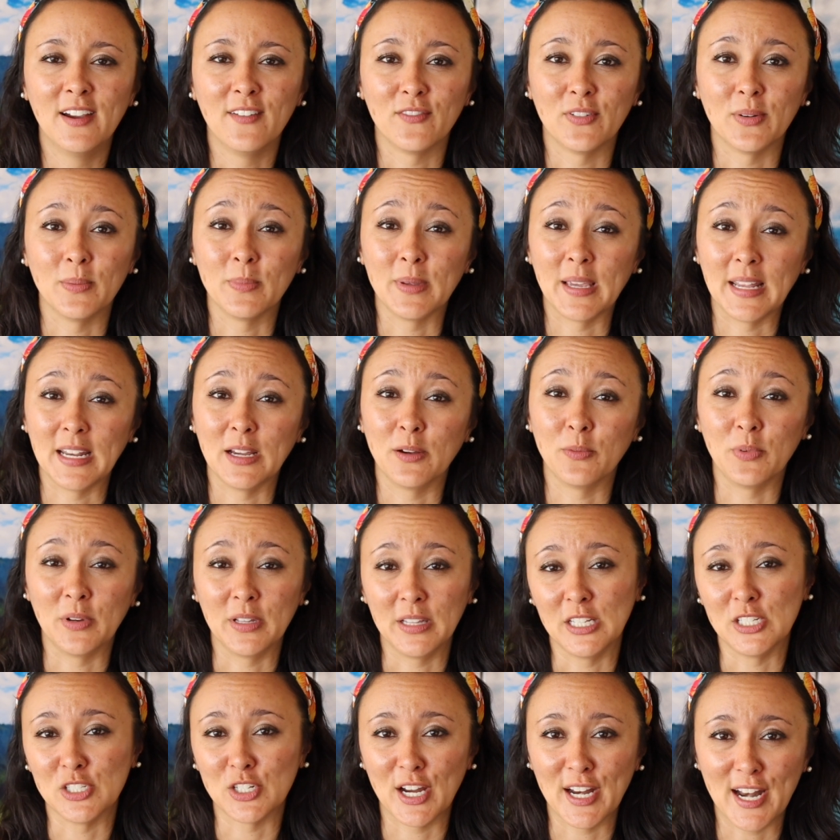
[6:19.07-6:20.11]
from getting
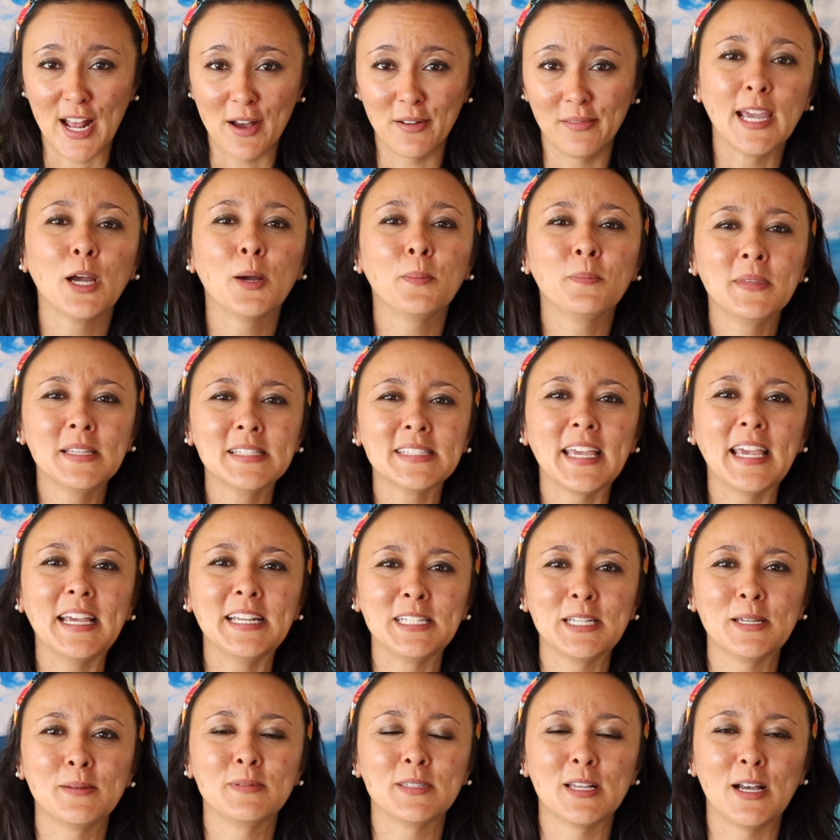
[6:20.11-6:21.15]
really dried out. I hope these 8
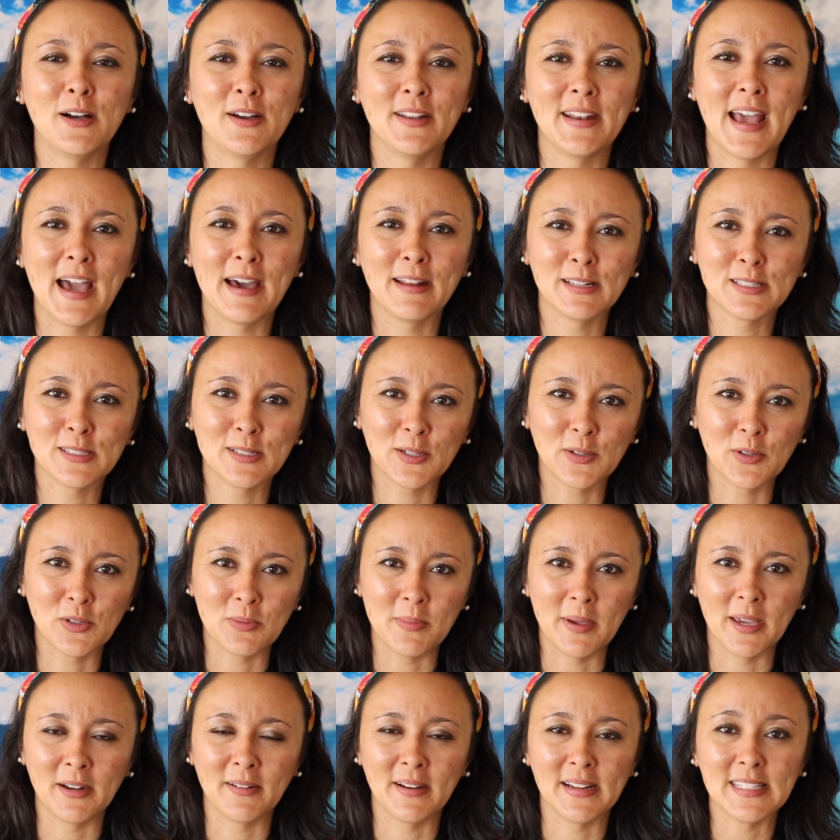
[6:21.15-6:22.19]
tips on how to snorkel with
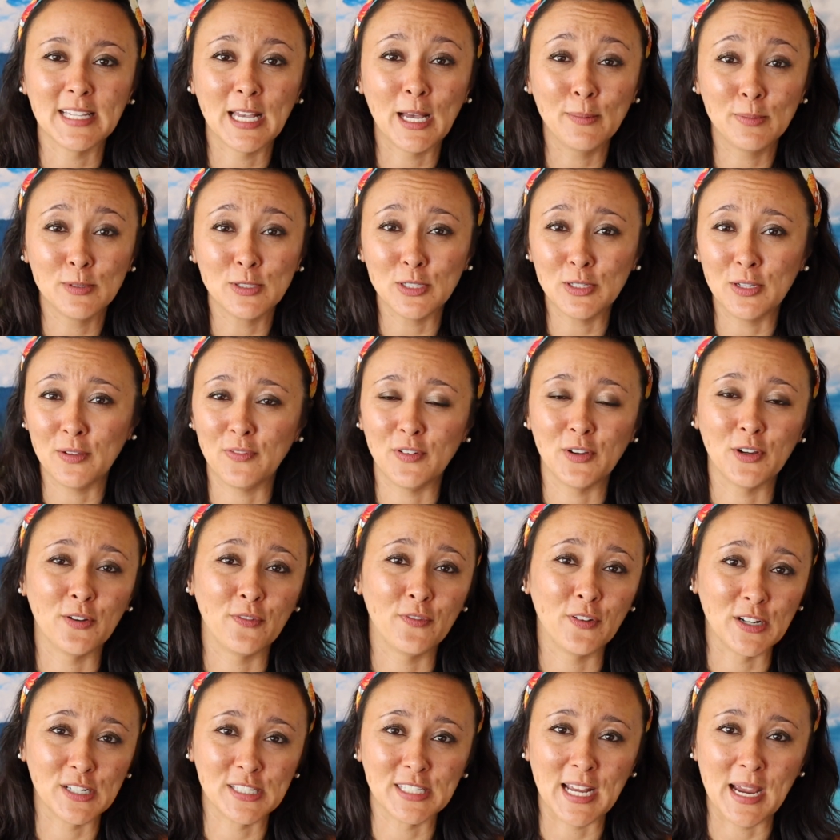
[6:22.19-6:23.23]
manta rays helped you if you're a
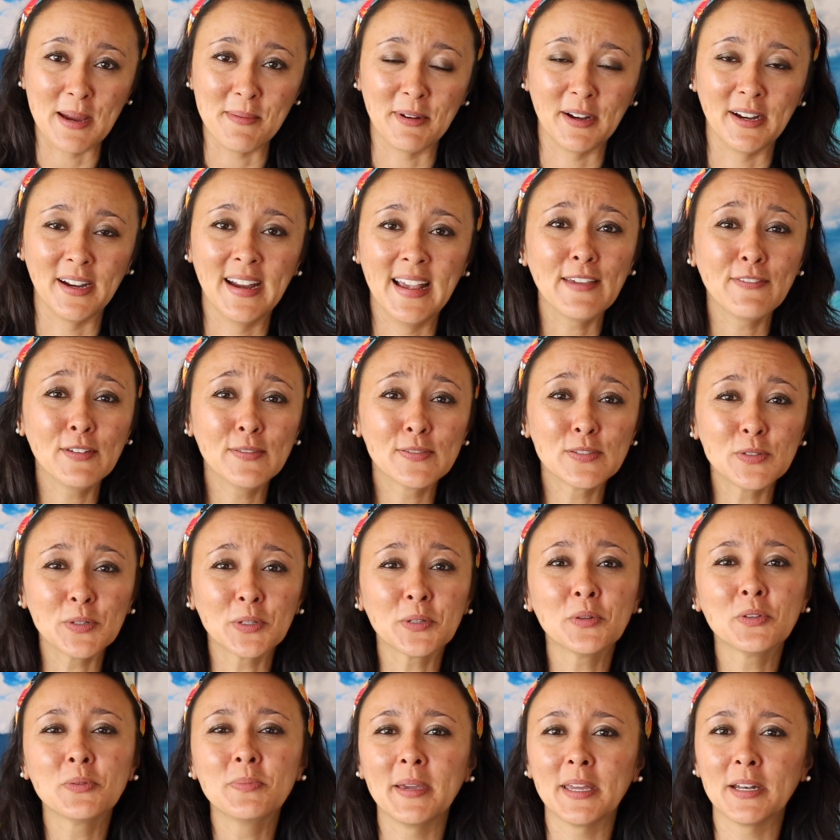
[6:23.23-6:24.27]
first timer. If you've
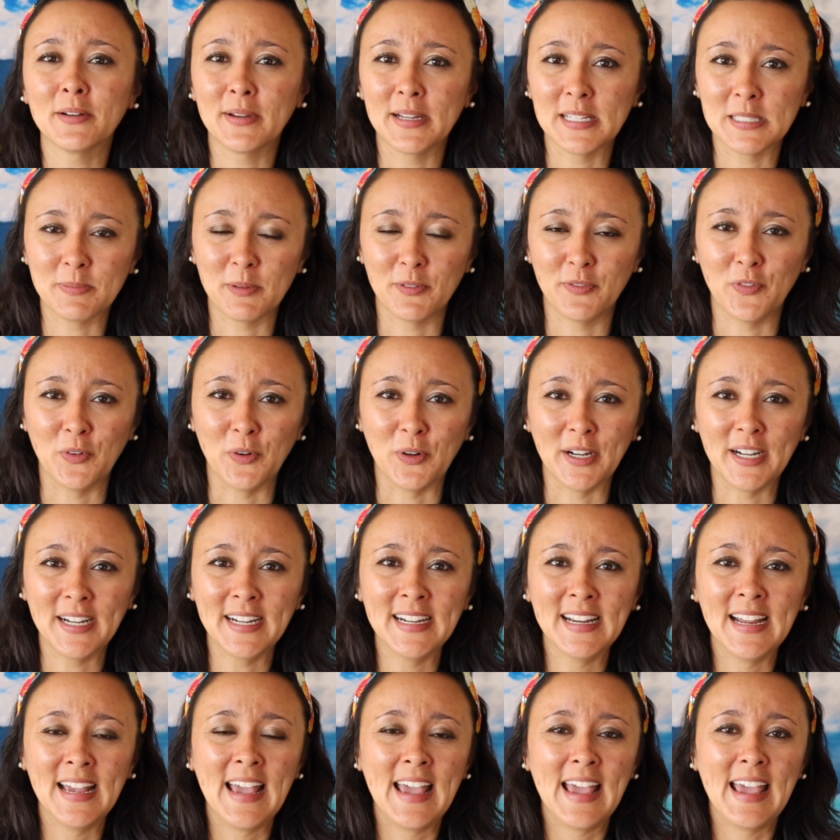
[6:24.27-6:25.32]
snorkeled with manta rays
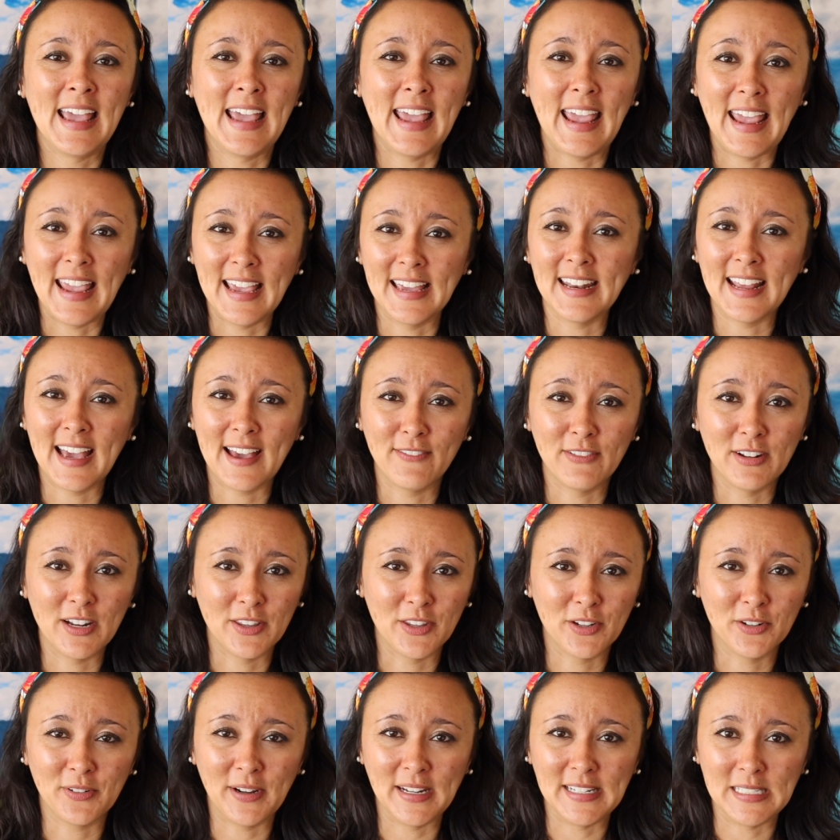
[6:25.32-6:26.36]
before and have
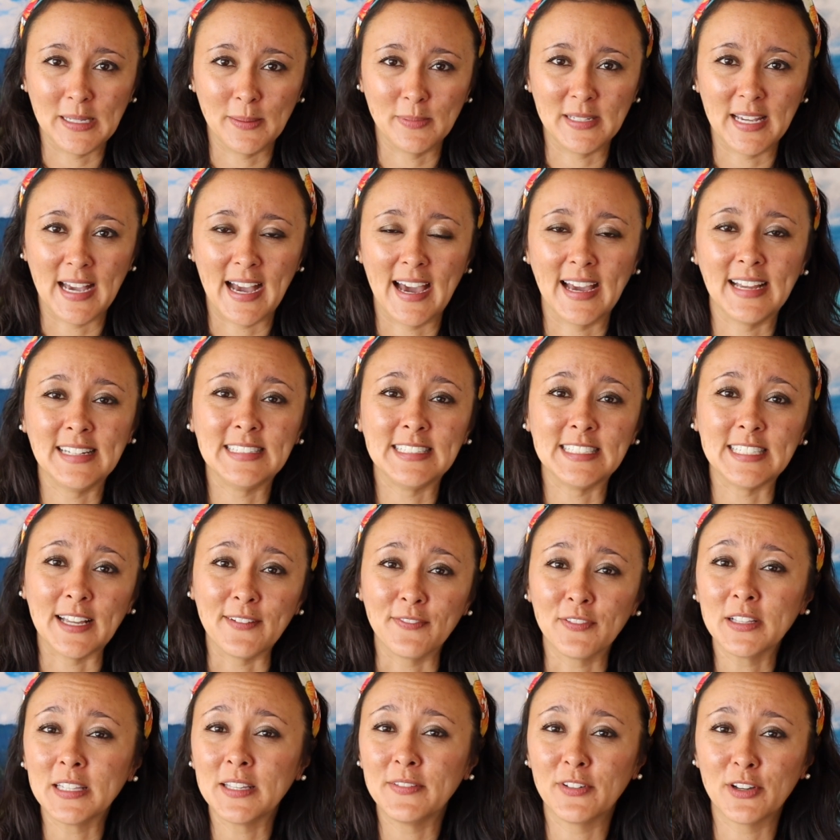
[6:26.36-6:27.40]
another great tip to add,
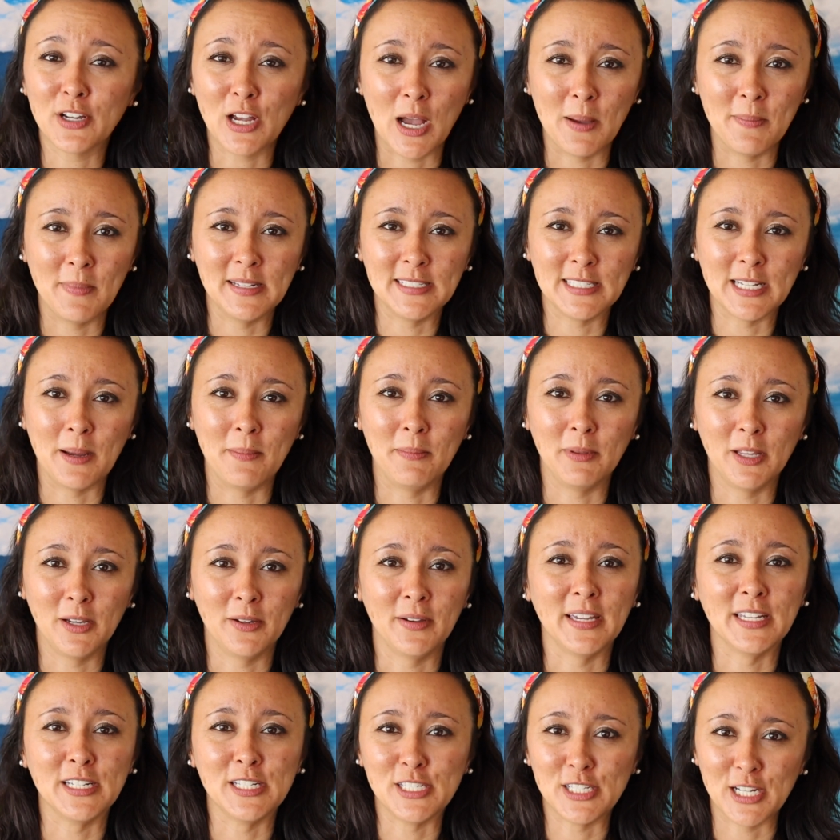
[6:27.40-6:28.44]
definitely leave a comment down below
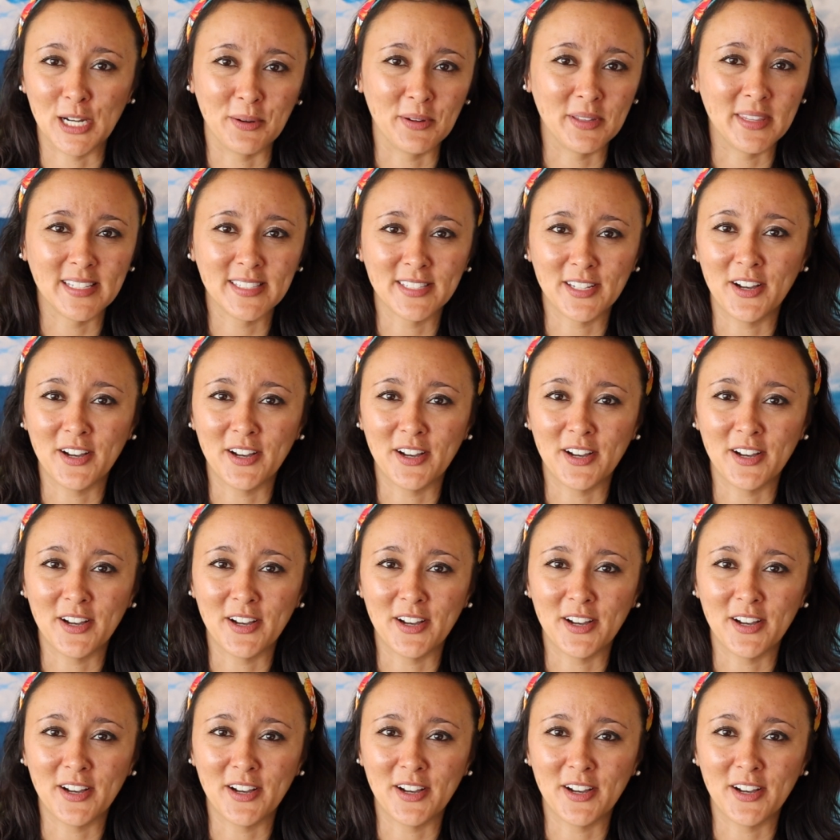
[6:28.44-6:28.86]
and share with us